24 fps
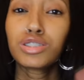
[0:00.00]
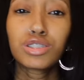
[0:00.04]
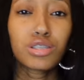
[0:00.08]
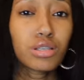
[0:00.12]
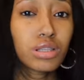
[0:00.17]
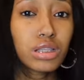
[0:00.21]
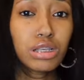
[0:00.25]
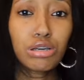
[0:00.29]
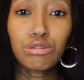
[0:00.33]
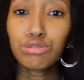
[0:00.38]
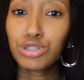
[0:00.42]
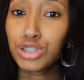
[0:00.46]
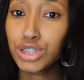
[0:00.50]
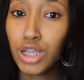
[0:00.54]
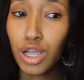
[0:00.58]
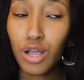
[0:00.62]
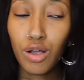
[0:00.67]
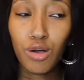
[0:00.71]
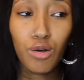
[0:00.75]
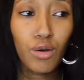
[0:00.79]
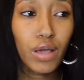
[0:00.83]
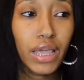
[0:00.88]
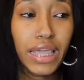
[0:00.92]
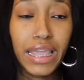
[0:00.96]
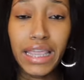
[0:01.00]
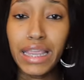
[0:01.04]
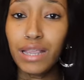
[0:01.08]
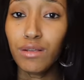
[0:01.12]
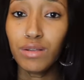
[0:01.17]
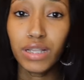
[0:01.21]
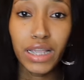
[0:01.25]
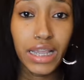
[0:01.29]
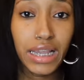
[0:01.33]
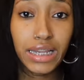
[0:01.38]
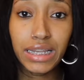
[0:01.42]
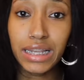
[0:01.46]
So Lil Joe,
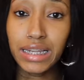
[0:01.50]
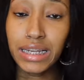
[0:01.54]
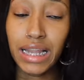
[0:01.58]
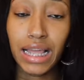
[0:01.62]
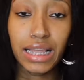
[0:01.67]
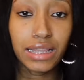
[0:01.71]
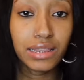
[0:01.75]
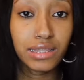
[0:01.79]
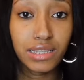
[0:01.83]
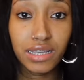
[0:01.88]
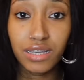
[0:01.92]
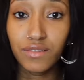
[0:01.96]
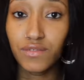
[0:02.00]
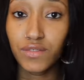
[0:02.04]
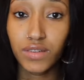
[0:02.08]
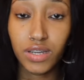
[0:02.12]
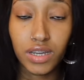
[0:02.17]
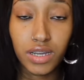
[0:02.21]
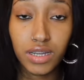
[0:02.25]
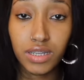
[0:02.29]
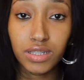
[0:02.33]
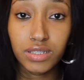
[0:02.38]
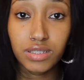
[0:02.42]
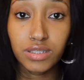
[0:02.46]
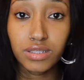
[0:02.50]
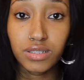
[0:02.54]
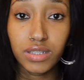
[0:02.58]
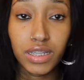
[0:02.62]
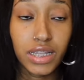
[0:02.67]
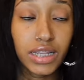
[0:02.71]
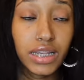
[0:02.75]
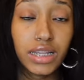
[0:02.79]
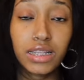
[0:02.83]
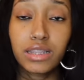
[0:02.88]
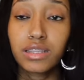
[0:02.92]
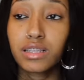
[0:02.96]
he did not live with us.
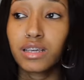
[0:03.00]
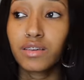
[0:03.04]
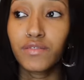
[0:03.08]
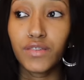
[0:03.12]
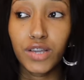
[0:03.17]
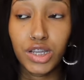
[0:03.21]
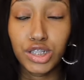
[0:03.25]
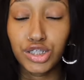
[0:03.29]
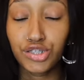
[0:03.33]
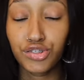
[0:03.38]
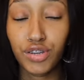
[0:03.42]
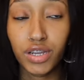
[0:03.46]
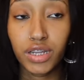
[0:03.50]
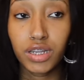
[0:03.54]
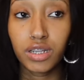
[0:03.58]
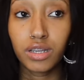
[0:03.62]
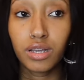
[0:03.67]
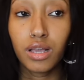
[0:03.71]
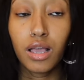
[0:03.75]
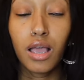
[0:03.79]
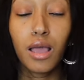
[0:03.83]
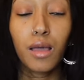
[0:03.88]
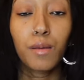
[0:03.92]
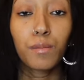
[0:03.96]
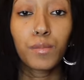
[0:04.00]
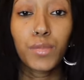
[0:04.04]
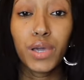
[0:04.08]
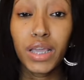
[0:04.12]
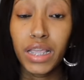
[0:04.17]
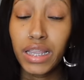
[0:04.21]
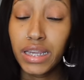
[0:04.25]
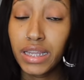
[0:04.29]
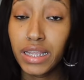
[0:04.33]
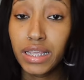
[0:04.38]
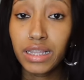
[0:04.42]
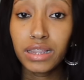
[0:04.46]
He didn't live with Katrina, but
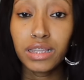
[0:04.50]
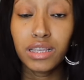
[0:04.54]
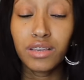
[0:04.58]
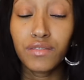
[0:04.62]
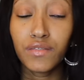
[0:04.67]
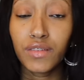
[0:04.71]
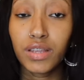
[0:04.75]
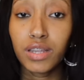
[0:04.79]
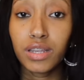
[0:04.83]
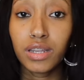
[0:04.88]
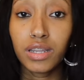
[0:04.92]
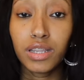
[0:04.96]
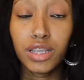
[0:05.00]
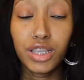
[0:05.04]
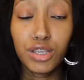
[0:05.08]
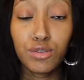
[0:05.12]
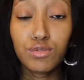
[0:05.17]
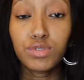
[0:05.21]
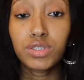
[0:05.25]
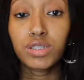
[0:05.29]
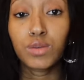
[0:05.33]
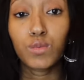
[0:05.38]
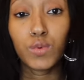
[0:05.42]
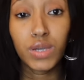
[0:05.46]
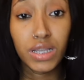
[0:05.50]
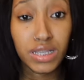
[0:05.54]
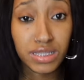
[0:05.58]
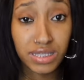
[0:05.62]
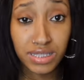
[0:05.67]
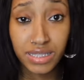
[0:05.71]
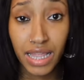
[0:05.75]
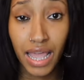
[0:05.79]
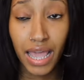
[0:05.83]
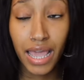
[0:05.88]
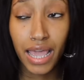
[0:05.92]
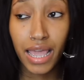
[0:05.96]
he did live in Houston with his
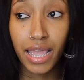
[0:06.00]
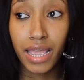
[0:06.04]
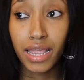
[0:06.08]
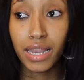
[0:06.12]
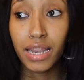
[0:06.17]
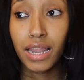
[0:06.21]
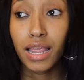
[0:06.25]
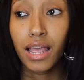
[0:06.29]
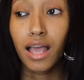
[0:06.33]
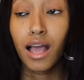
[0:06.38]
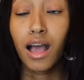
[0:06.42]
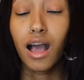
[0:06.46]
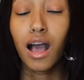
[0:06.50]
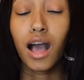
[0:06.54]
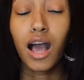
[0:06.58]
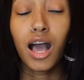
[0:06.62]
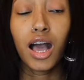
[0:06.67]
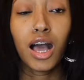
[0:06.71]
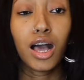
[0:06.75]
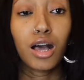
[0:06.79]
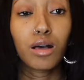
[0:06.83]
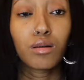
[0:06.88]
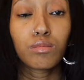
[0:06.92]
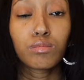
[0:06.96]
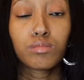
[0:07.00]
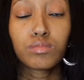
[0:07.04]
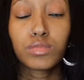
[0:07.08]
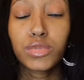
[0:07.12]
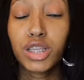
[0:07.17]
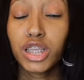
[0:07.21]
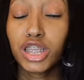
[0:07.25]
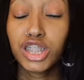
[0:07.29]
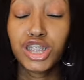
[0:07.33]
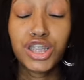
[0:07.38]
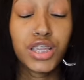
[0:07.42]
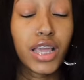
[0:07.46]
dad.
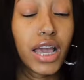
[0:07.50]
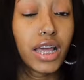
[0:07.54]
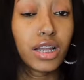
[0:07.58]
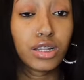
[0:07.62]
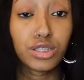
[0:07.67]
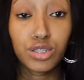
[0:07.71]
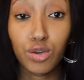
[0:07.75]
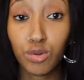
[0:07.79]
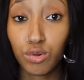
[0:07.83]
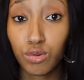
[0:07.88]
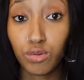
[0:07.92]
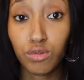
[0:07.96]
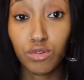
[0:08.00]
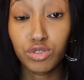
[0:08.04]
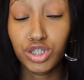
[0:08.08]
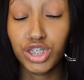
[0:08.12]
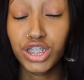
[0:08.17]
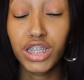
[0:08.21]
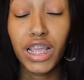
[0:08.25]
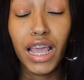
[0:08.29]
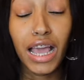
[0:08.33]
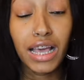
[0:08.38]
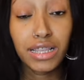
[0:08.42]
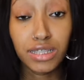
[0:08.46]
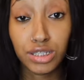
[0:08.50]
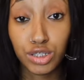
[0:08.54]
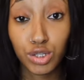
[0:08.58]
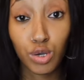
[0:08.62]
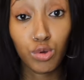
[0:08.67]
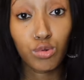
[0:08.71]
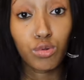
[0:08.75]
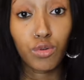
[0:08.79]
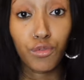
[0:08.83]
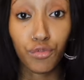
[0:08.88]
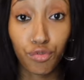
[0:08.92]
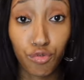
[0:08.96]
She has a
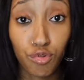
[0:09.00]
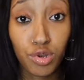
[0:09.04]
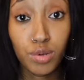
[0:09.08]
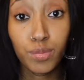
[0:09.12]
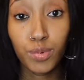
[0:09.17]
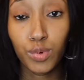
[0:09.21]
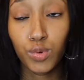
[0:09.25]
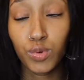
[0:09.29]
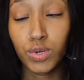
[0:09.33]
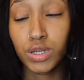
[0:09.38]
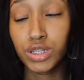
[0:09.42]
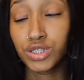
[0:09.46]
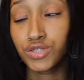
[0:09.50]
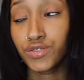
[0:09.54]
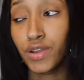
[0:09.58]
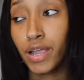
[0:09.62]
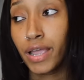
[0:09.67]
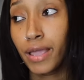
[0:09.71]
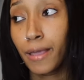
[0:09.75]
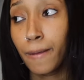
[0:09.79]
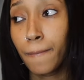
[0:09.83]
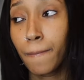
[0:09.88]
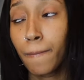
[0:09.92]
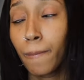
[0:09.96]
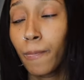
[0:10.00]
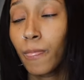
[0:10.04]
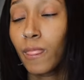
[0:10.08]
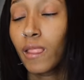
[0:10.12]
total of three boys, right?